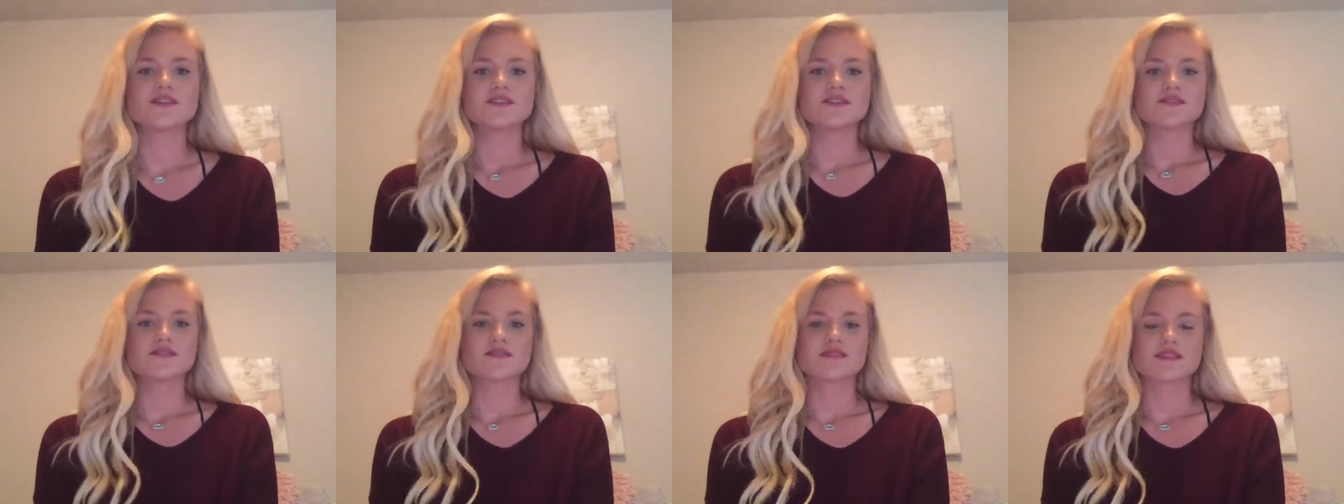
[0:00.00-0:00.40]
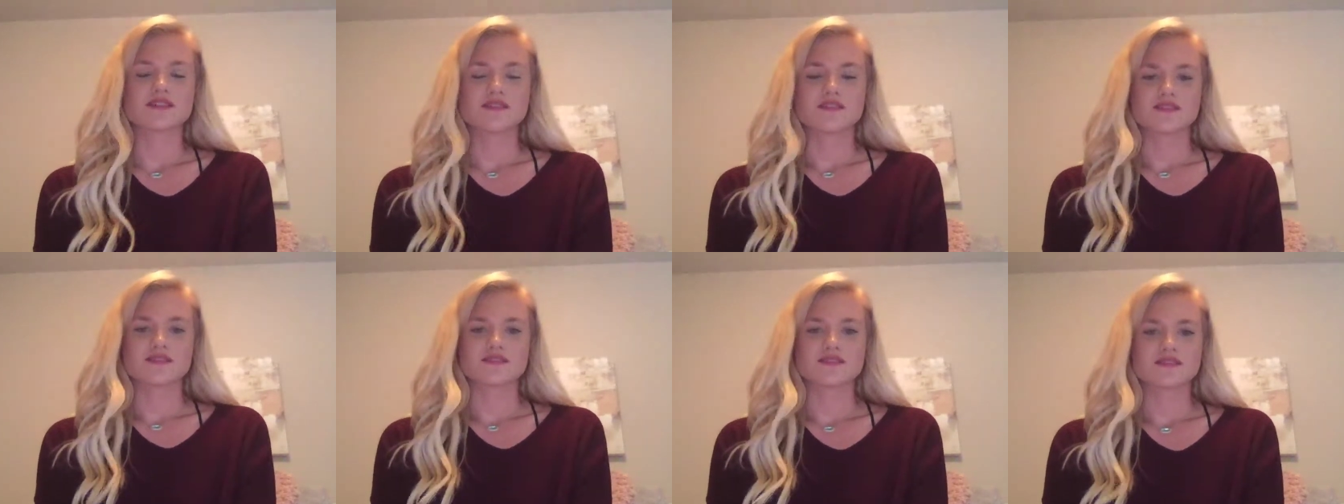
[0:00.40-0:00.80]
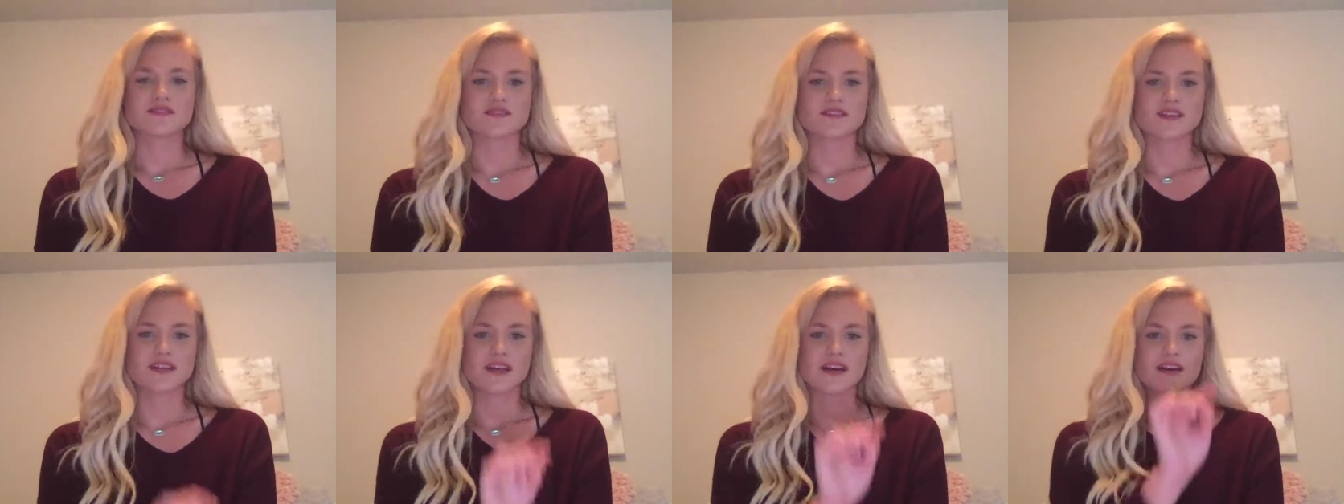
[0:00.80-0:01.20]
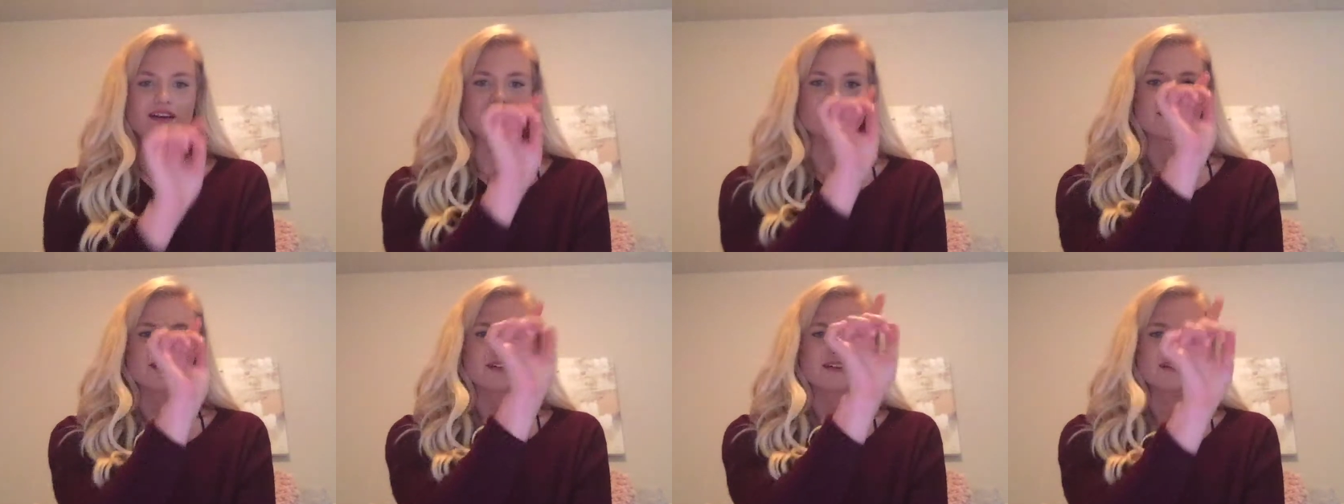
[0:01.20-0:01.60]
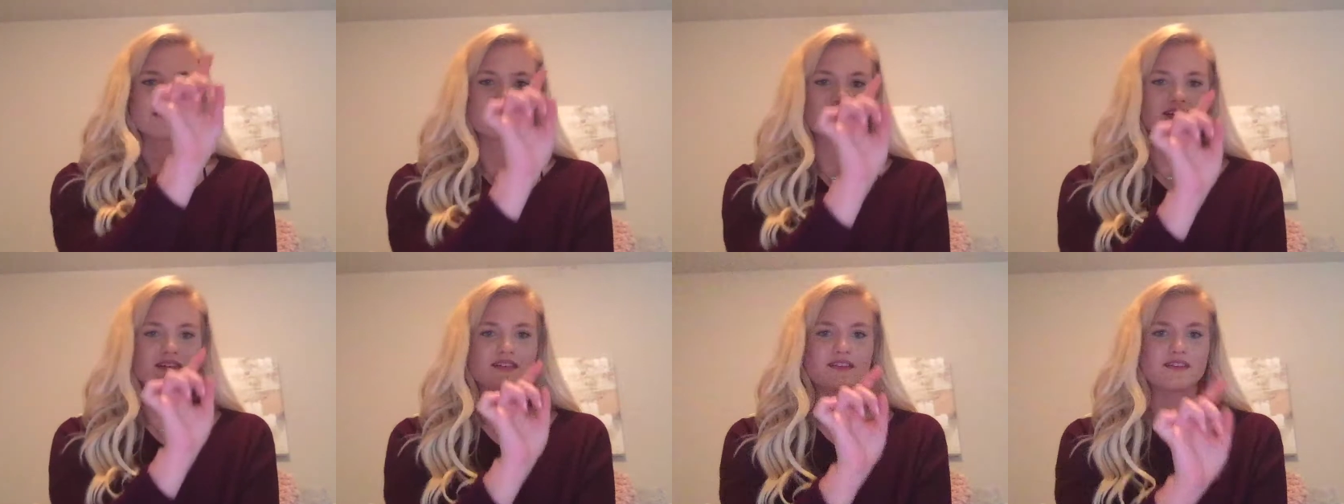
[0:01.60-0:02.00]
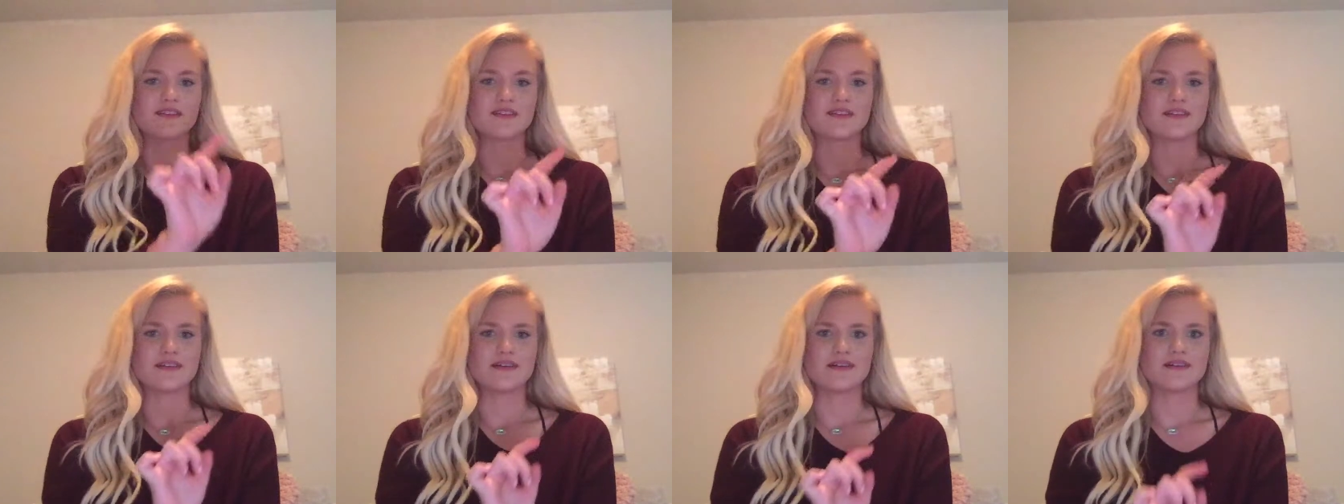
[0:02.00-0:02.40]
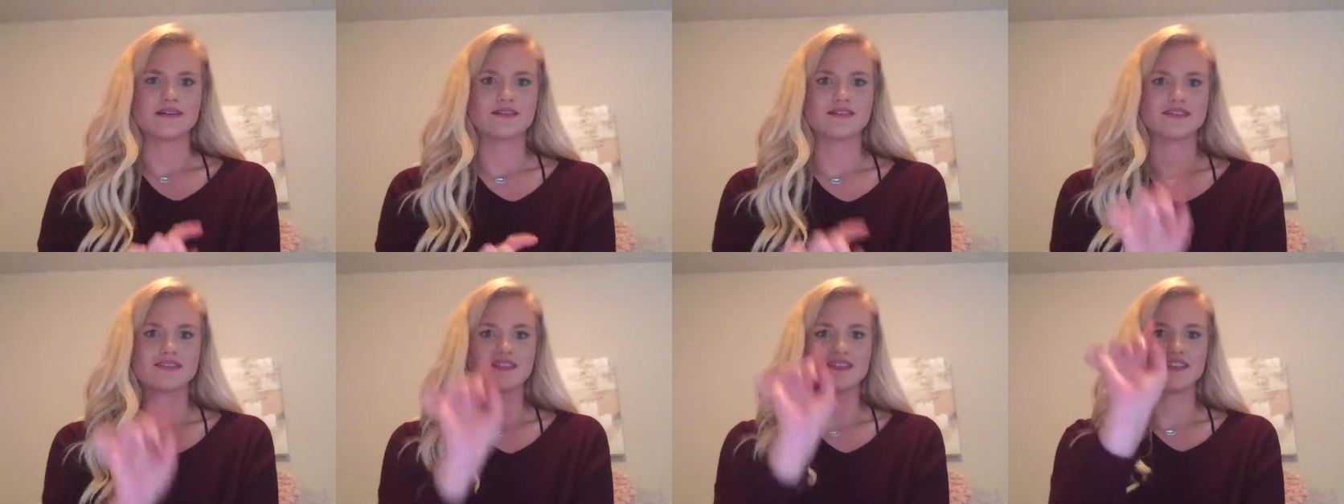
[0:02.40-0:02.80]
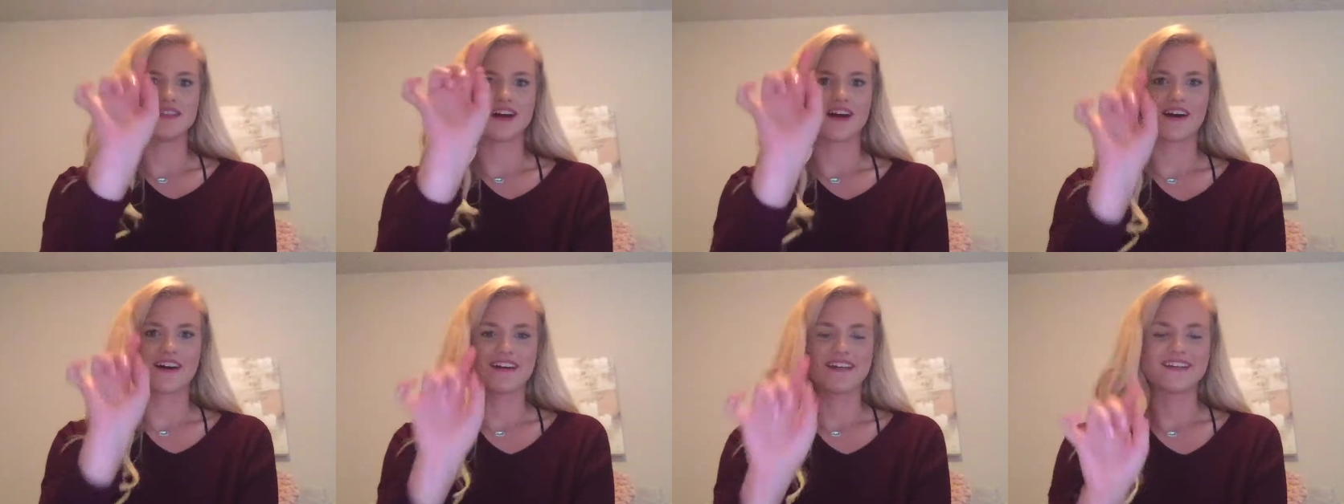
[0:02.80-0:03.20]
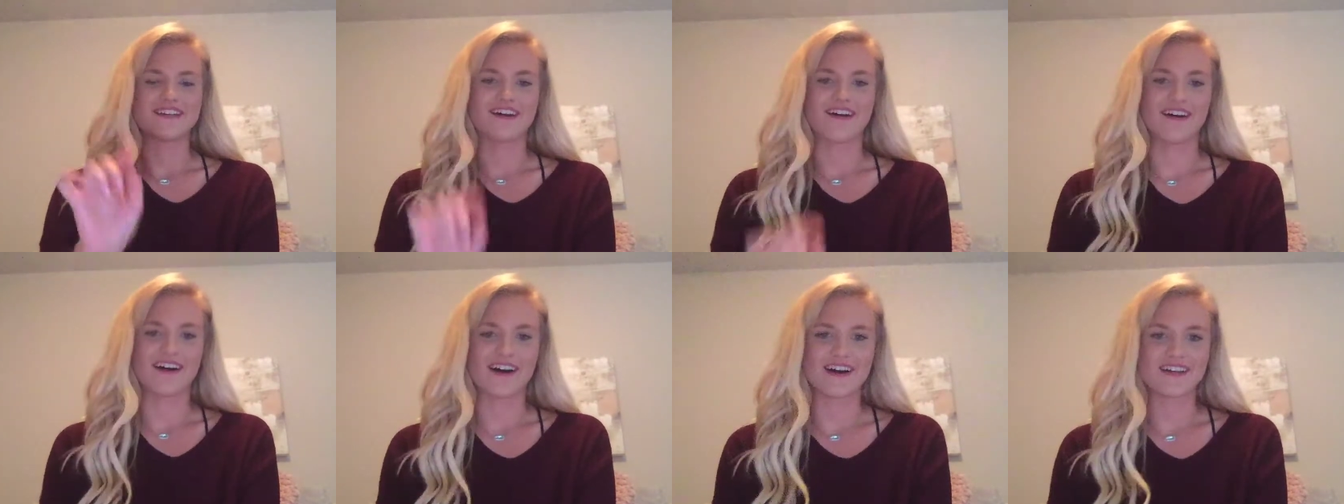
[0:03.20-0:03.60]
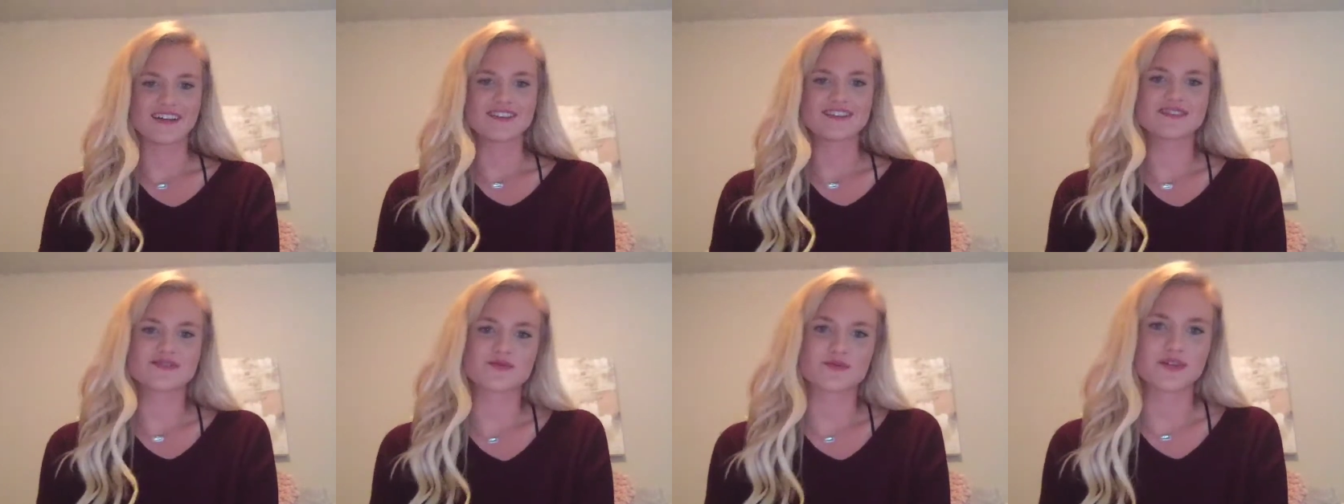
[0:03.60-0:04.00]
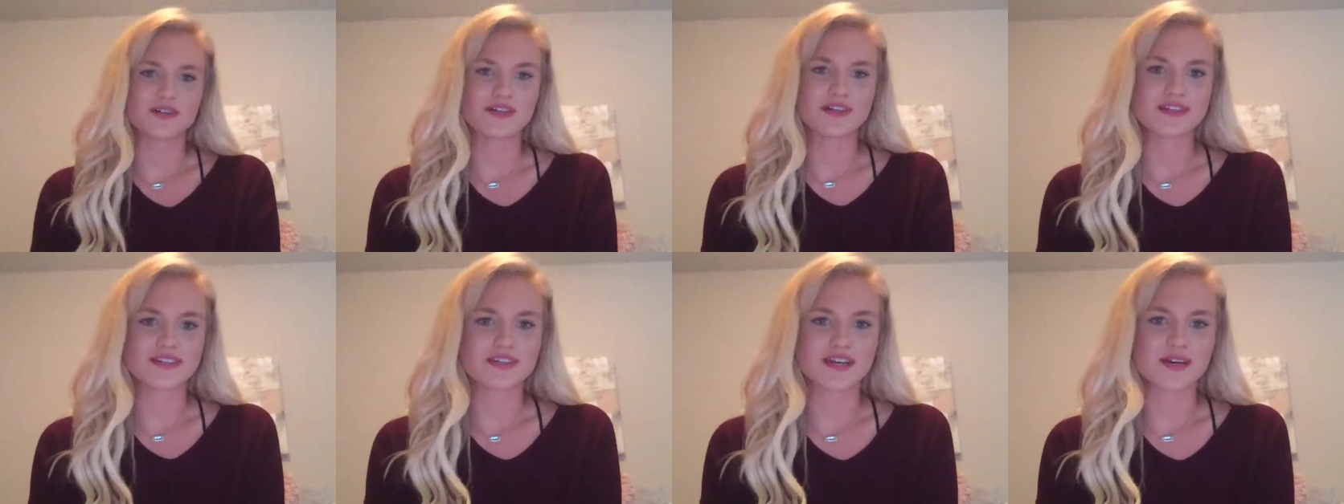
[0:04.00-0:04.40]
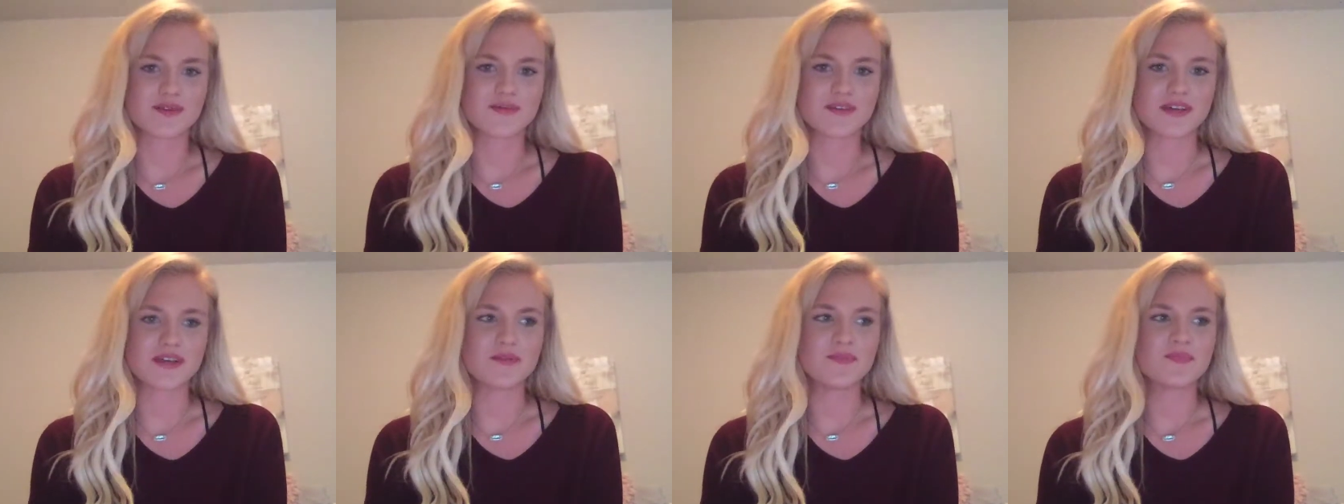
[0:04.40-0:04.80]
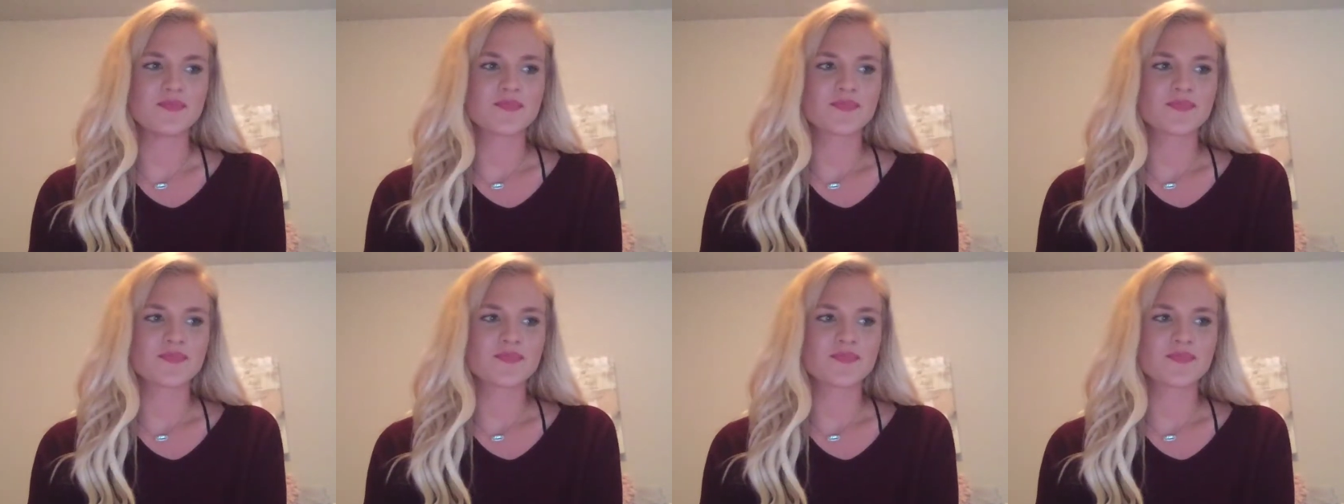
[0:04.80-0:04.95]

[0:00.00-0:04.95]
so they constantly had to click the 9 dots, which, I mean,